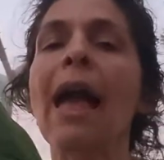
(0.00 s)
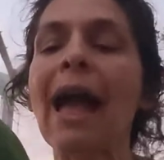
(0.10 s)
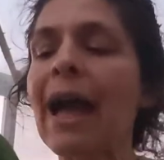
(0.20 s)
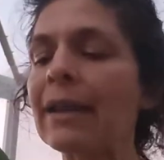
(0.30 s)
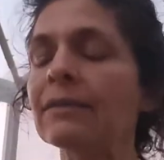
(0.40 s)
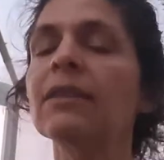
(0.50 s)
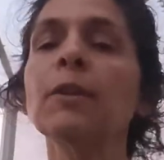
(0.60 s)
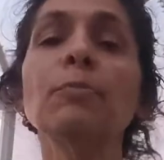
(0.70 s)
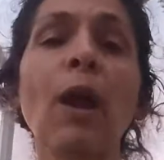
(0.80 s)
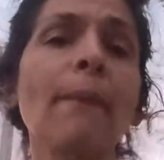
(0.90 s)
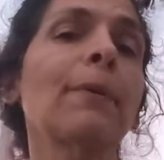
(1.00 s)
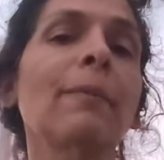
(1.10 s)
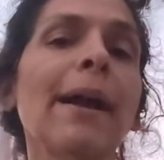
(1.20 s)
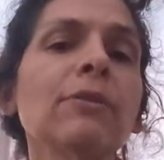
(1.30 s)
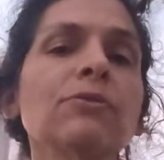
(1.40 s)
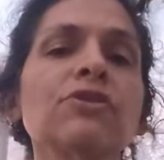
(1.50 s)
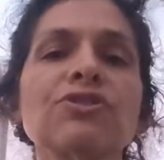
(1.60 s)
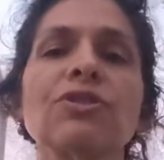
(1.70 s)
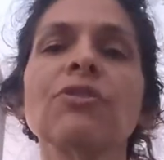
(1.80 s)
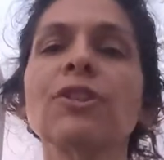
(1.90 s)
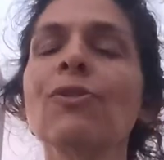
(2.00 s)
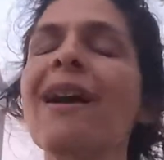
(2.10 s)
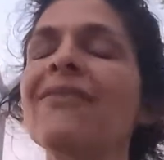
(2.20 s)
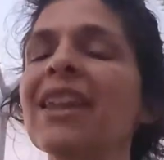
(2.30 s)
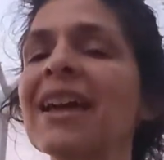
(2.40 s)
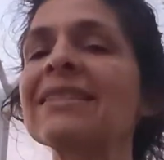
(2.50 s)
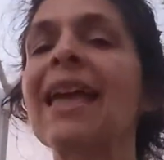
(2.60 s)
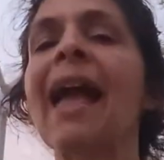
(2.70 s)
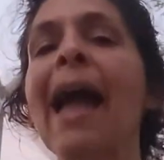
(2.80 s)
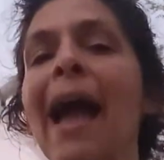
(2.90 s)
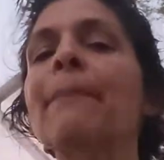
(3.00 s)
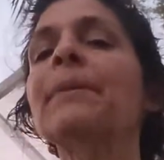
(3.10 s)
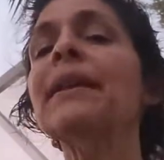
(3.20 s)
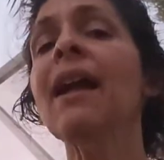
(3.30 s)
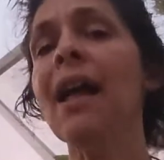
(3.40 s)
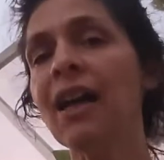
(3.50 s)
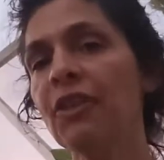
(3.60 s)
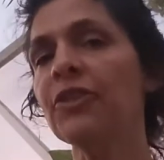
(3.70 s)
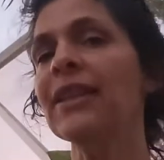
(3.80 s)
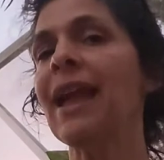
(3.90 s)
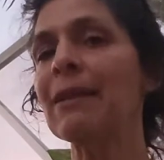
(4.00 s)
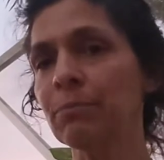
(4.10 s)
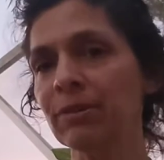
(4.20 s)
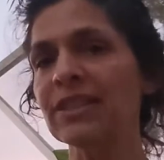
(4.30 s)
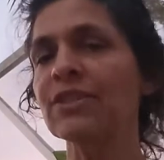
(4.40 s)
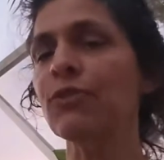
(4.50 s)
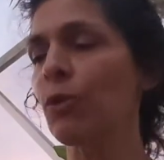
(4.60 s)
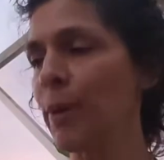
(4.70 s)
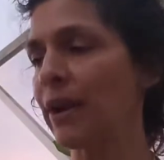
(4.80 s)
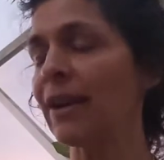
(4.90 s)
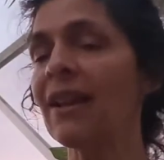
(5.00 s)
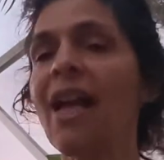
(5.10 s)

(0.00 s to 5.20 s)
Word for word: at the proper amounts so that you have a nice, happy, healthy, and blissful parent.